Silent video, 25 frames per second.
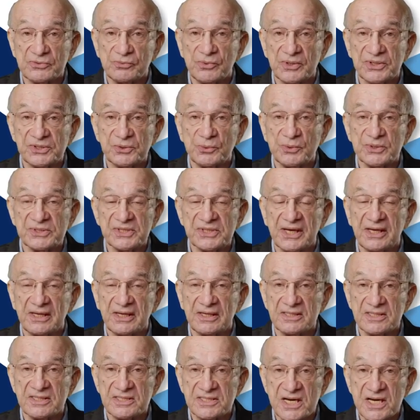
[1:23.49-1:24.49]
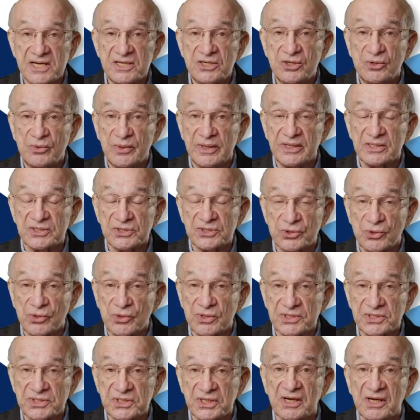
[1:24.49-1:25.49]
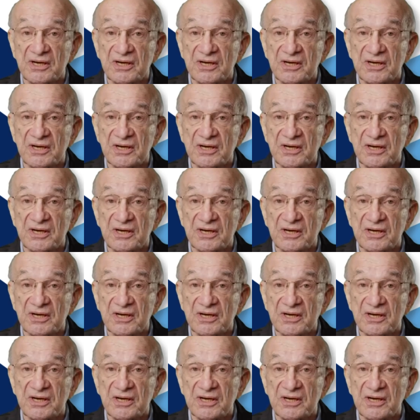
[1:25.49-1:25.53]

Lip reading: which was a continuing source